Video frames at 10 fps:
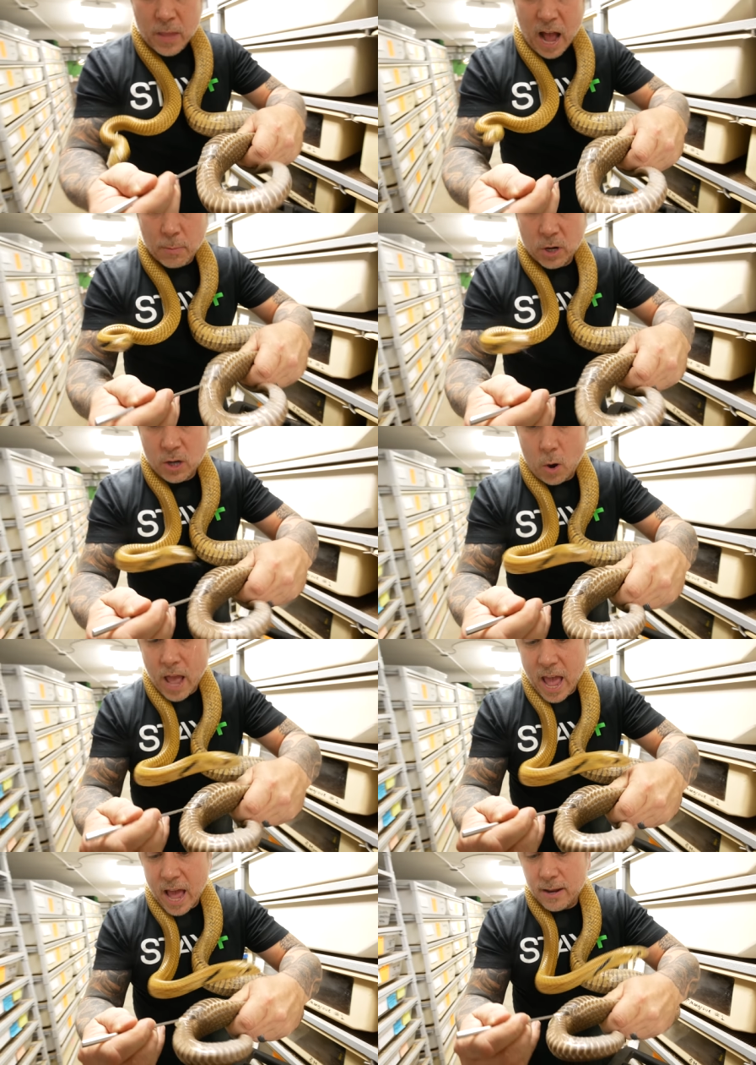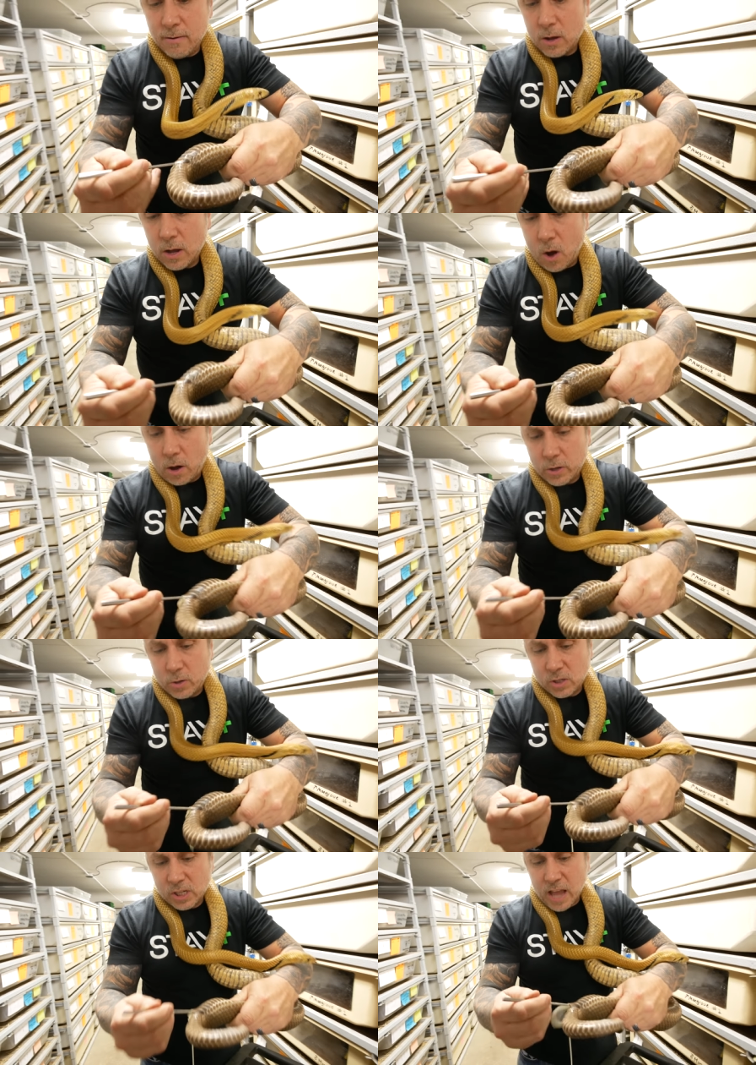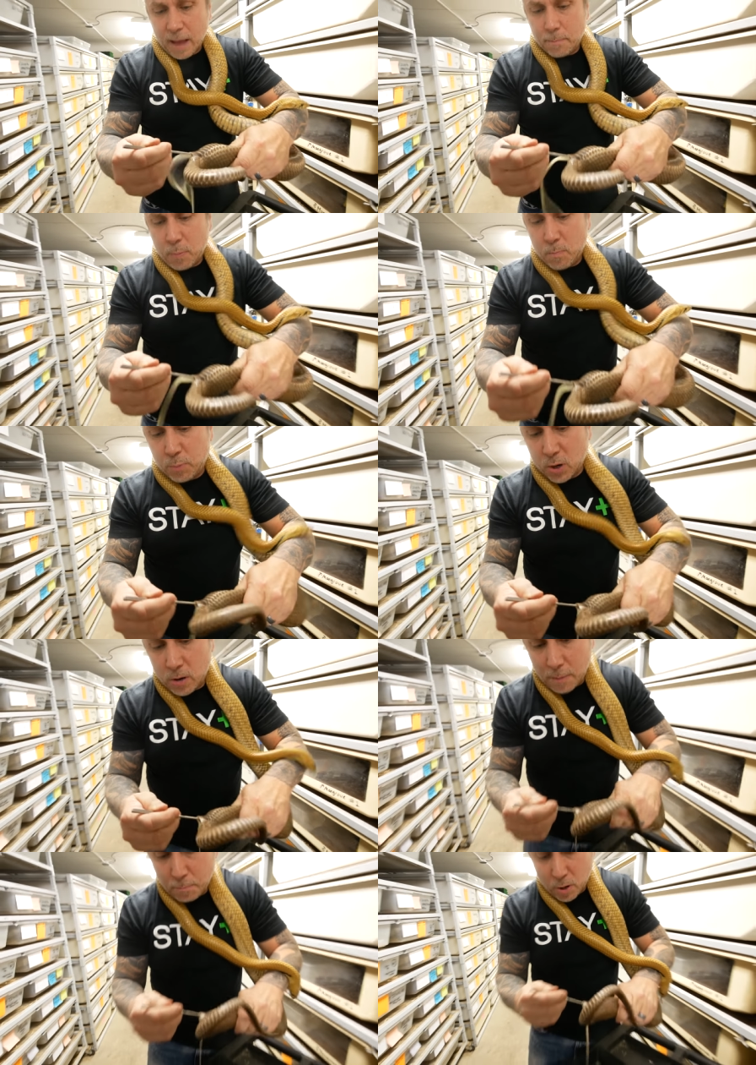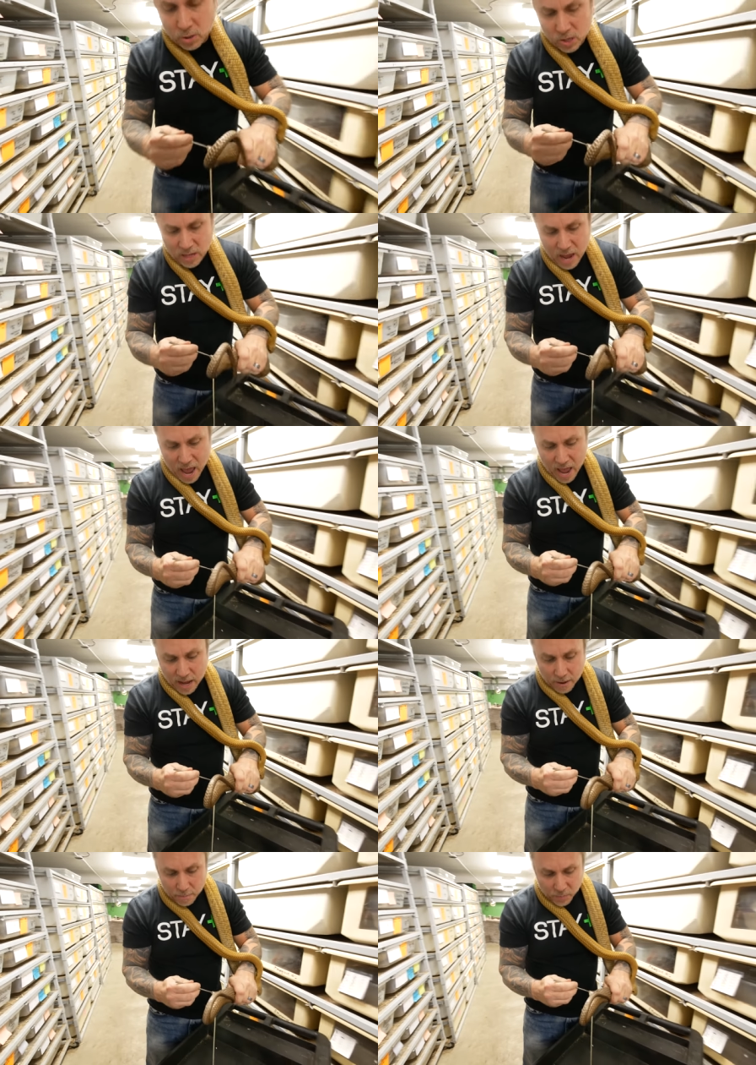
I'm gonna go ahead, oh, you can see, I, bur I the egg.